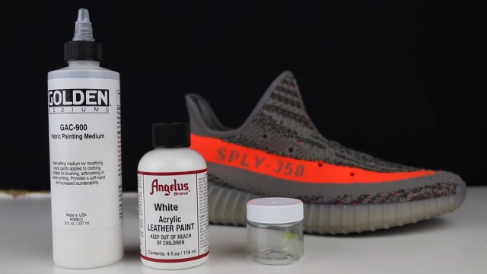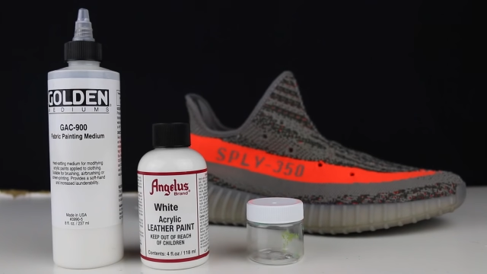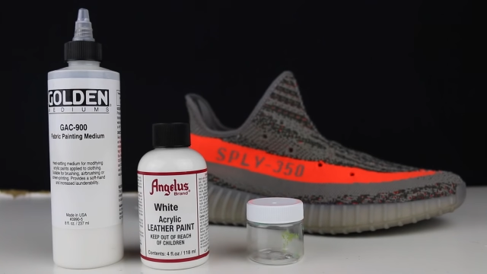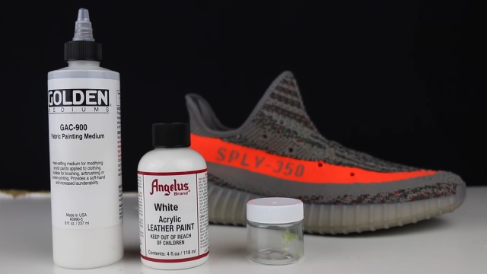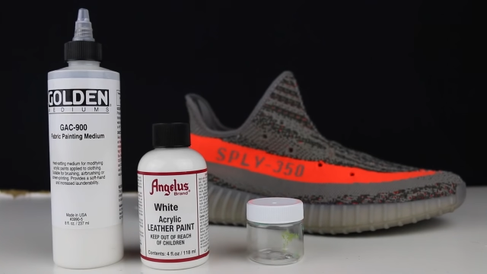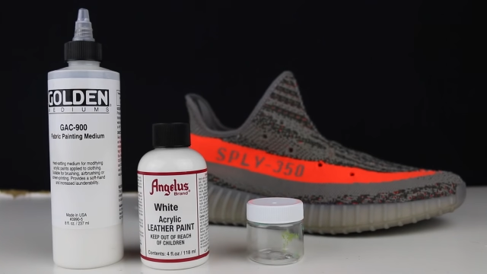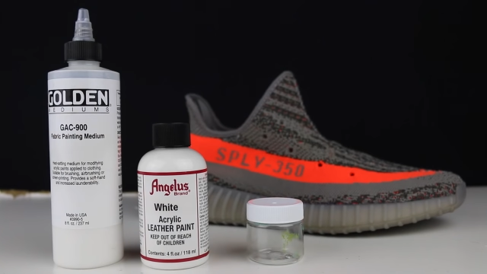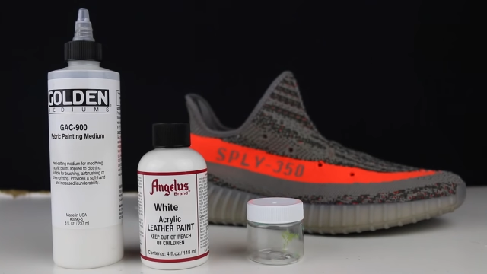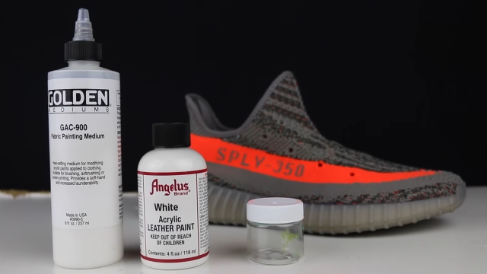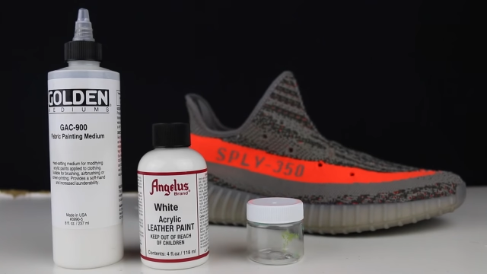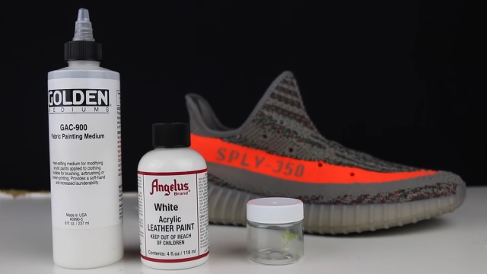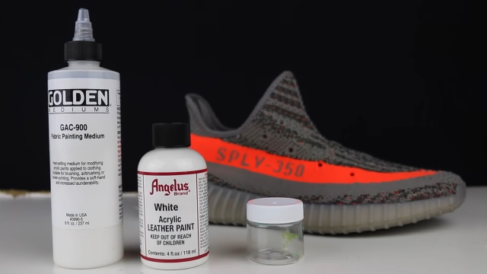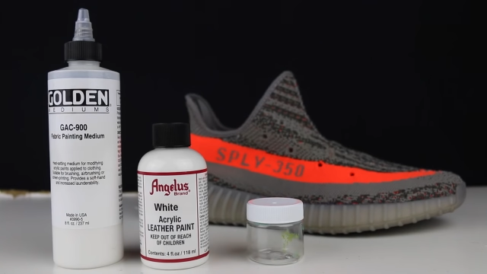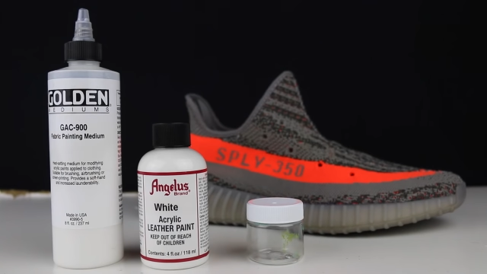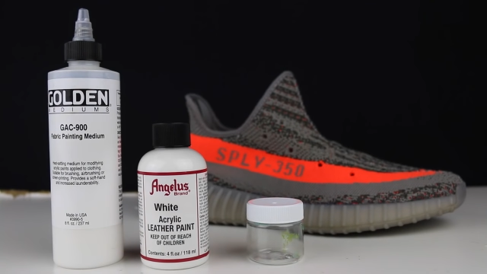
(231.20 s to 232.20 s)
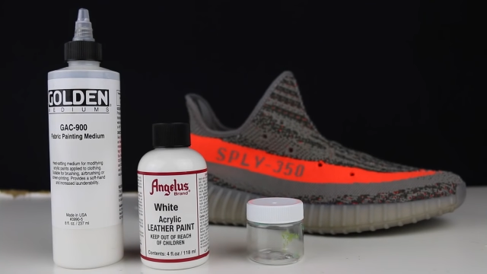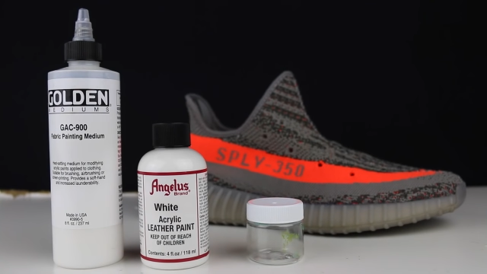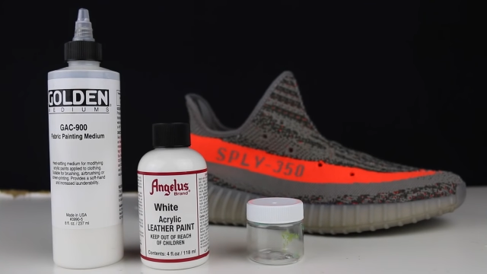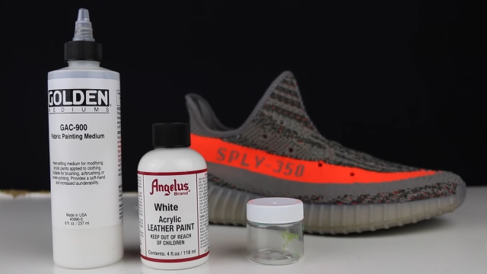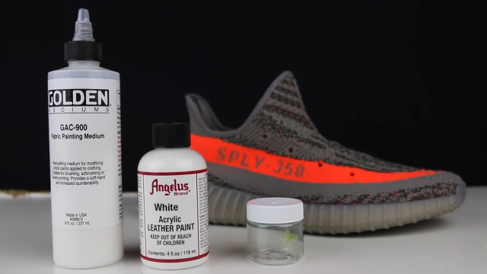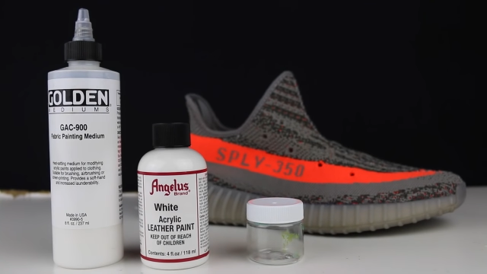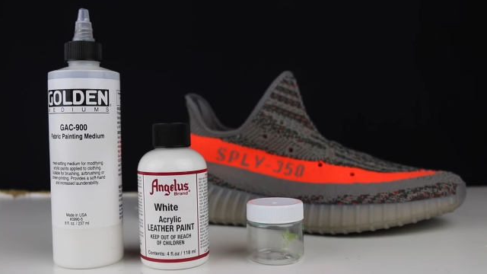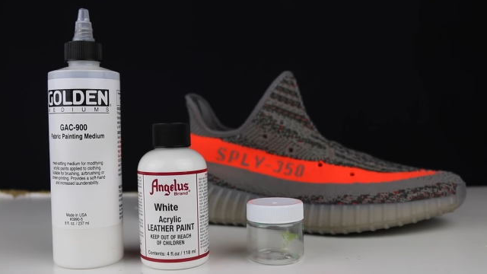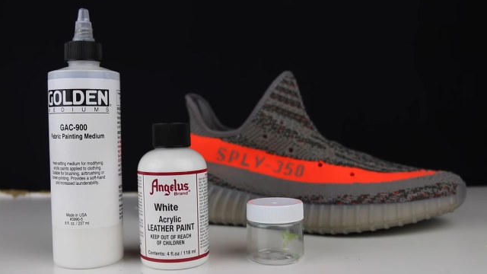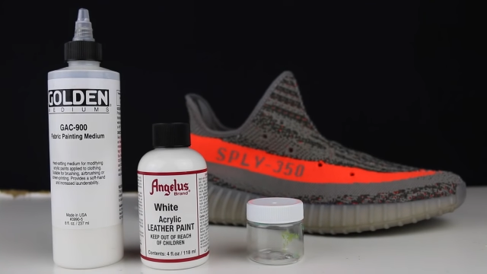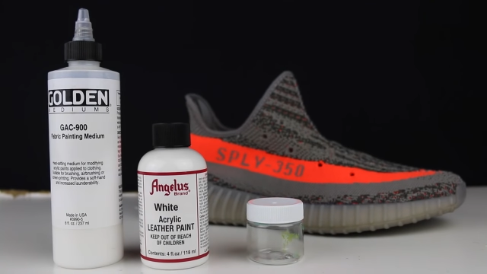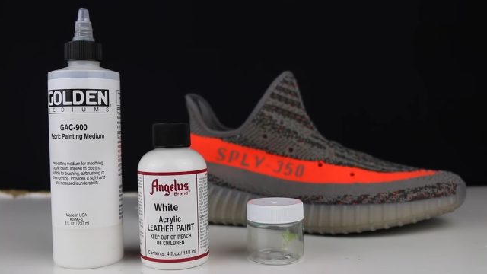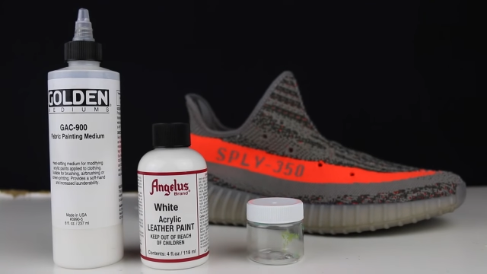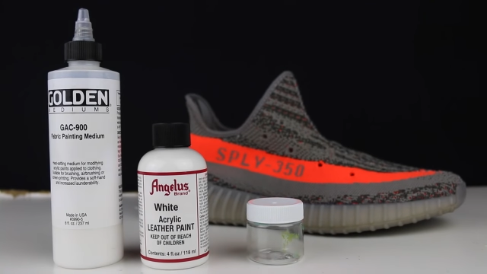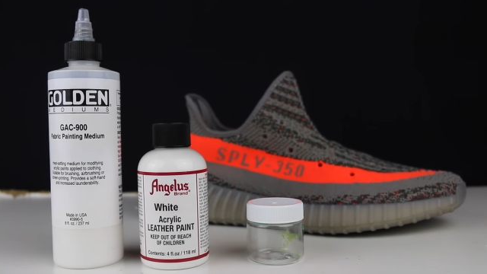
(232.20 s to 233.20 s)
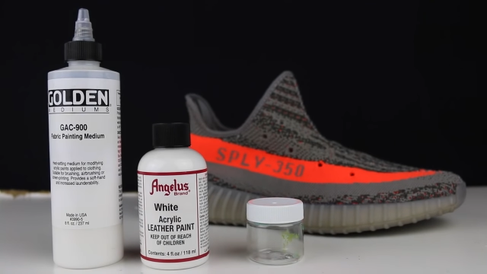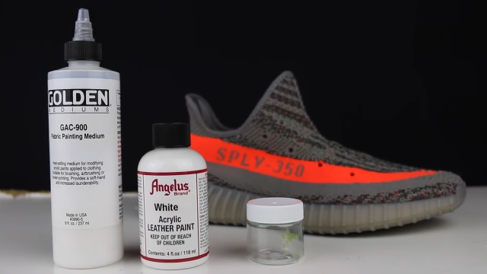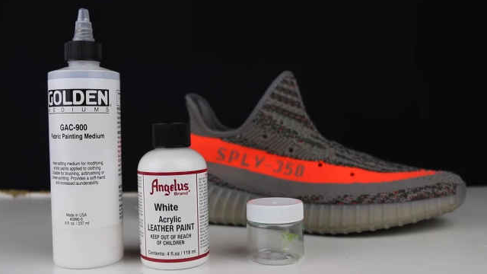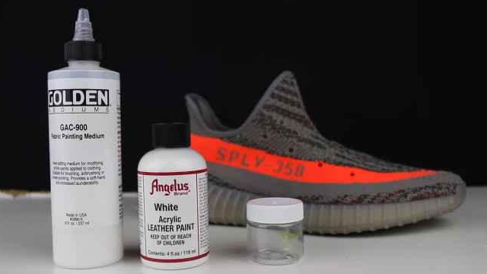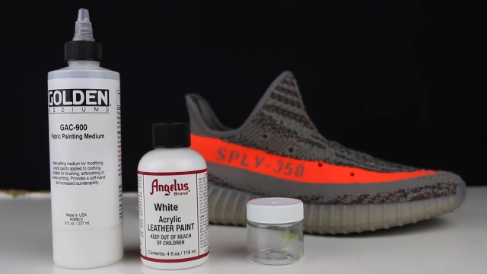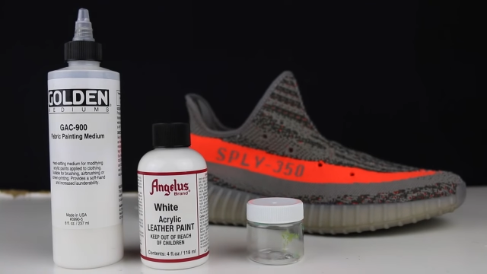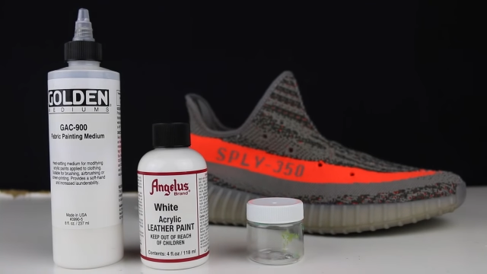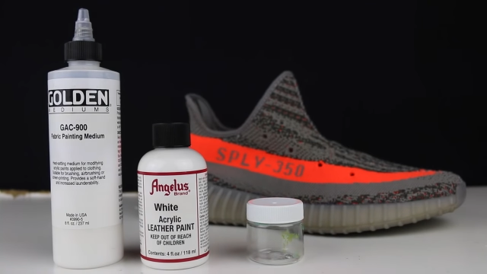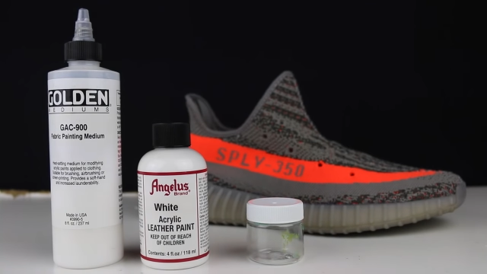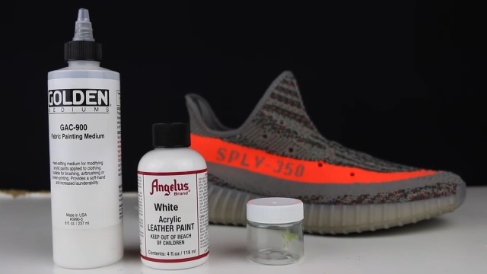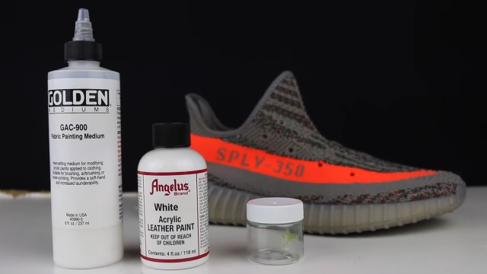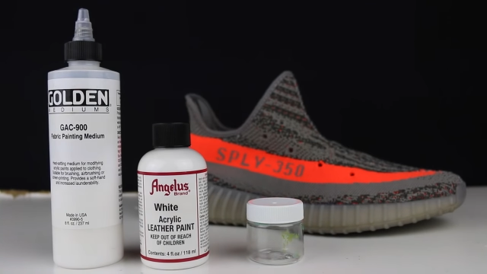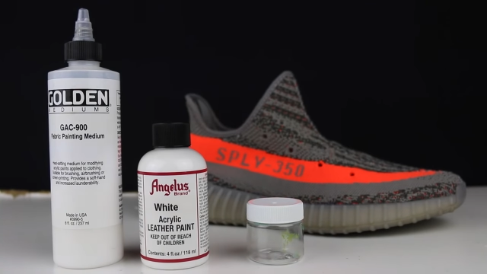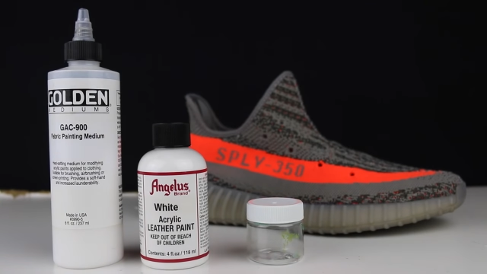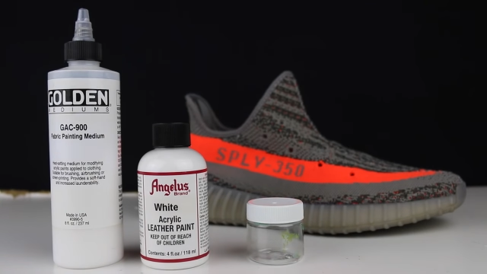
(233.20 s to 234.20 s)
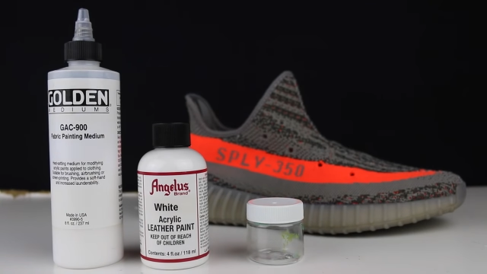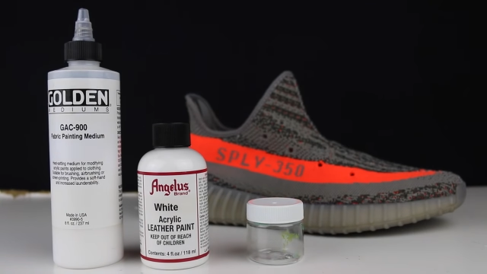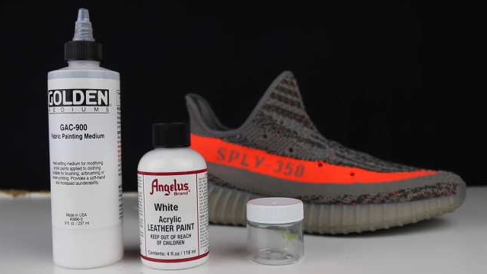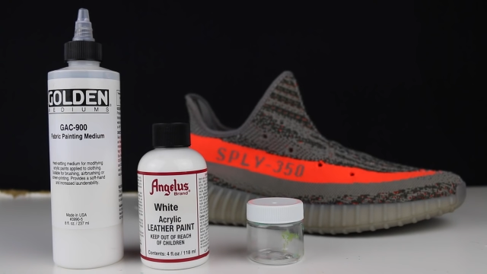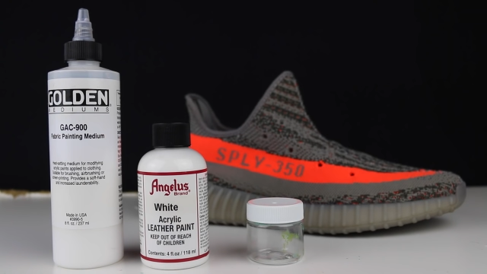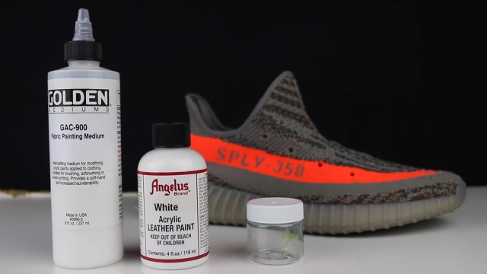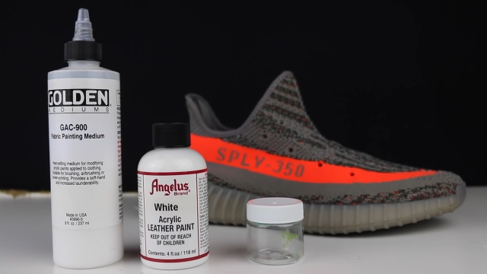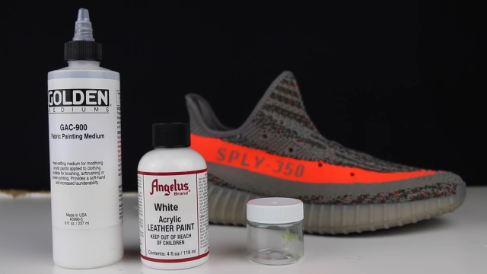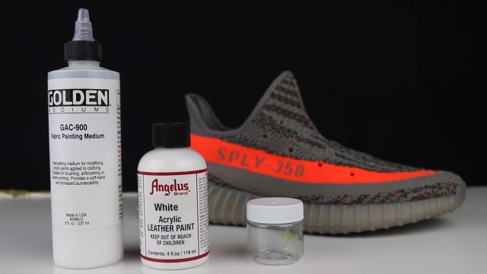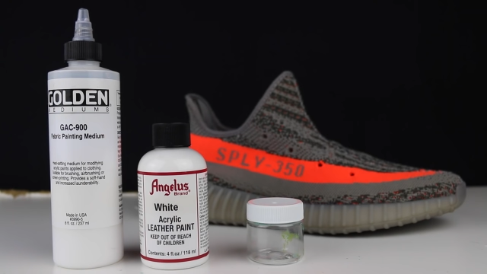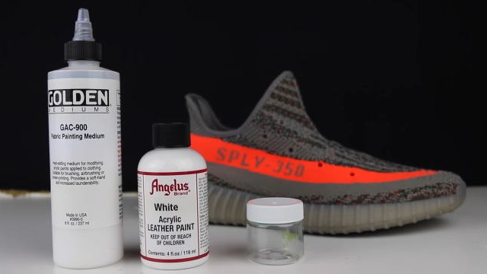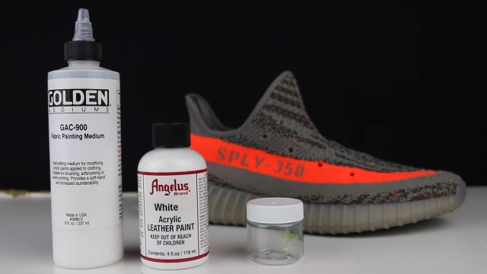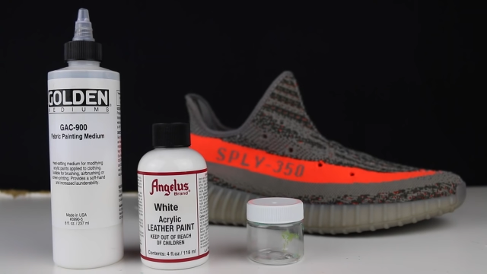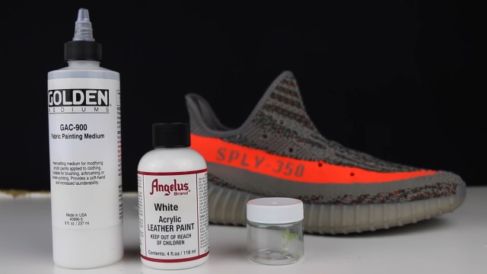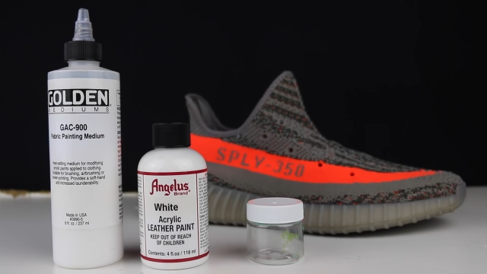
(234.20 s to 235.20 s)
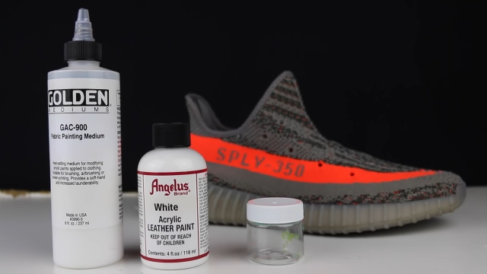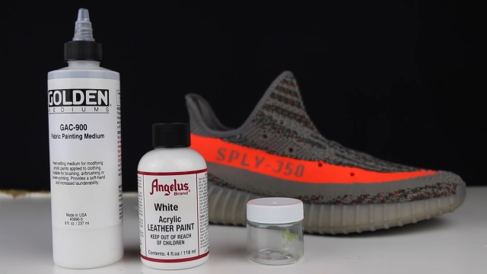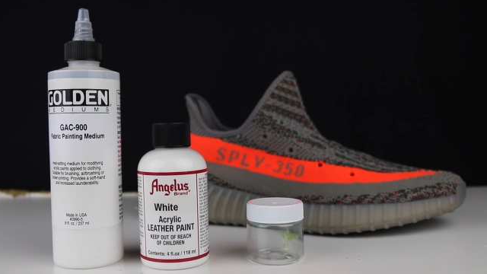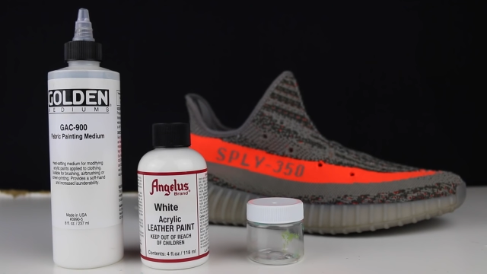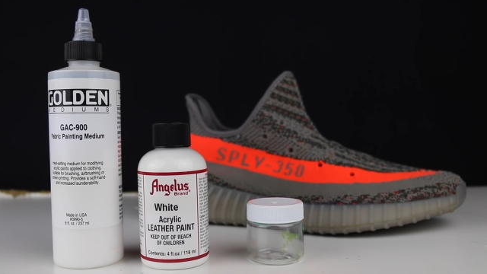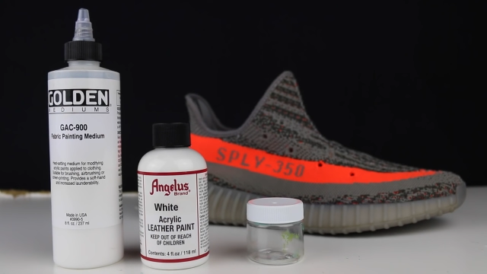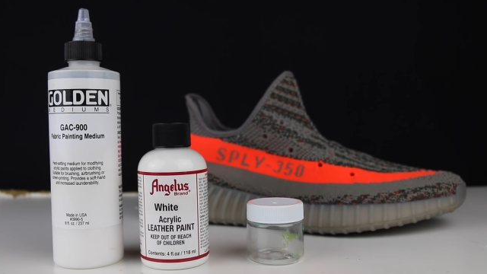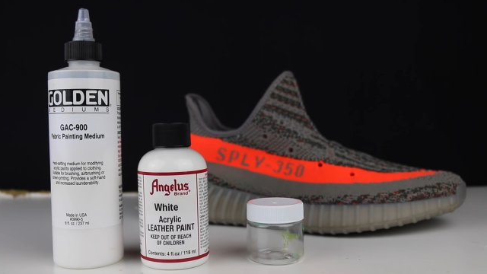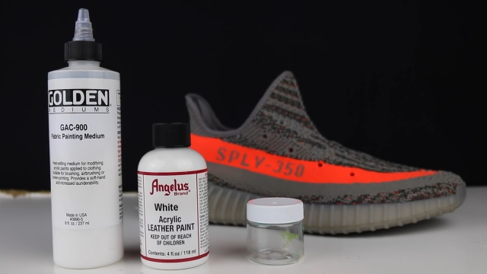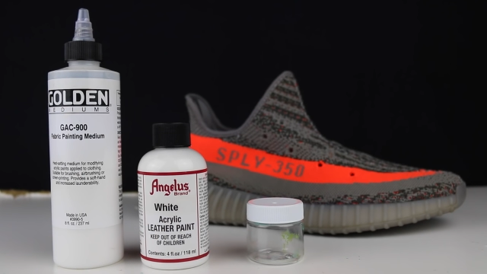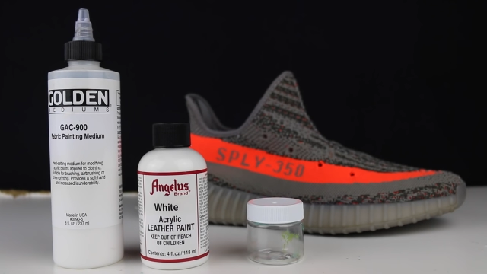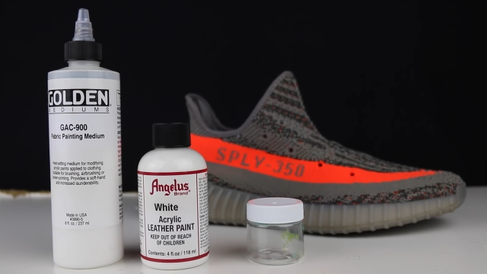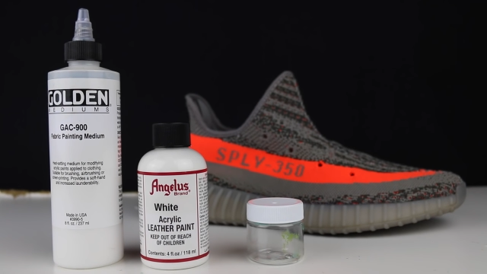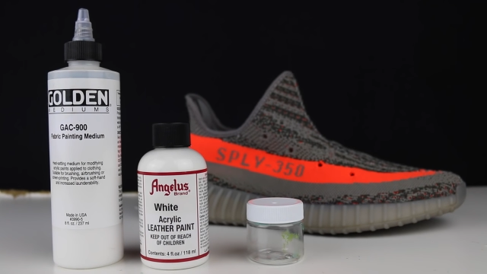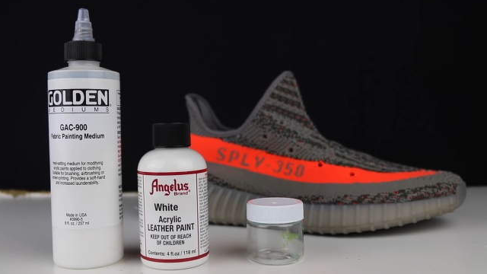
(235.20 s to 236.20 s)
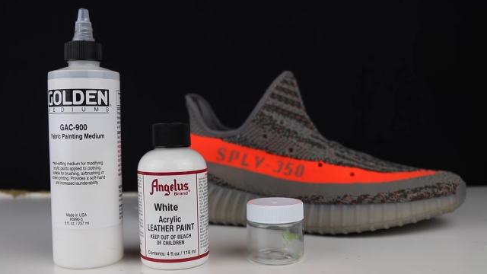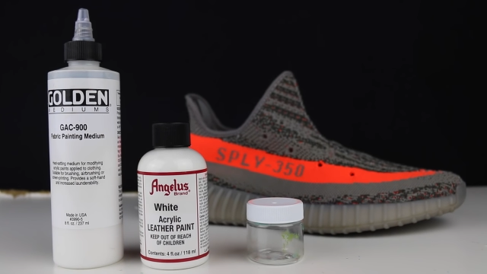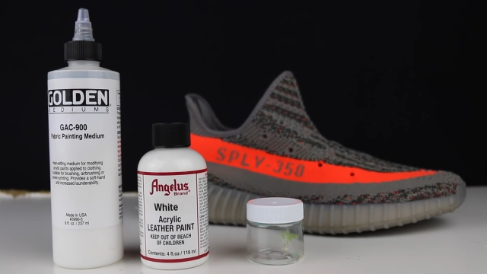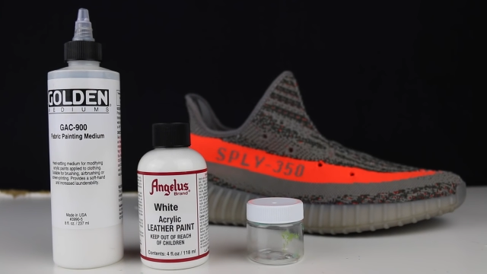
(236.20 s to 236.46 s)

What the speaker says: (no speaker visible)